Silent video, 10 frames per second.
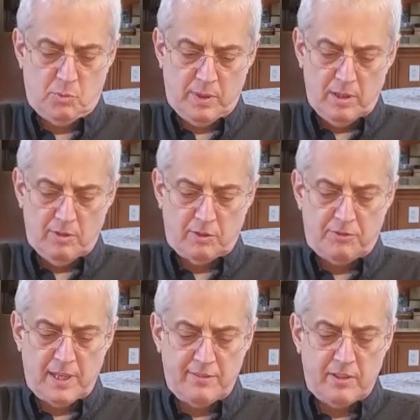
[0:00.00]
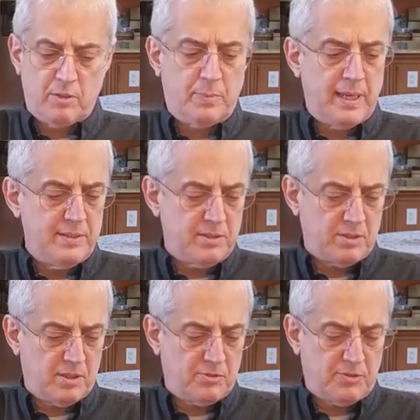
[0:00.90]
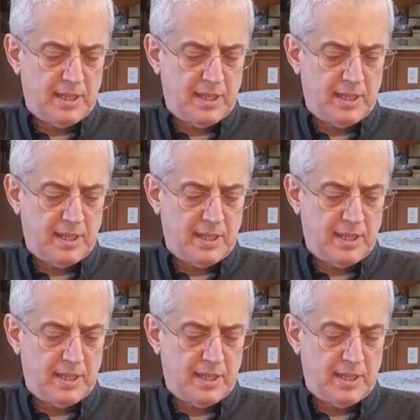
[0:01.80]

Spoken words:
well over 500 pages. It's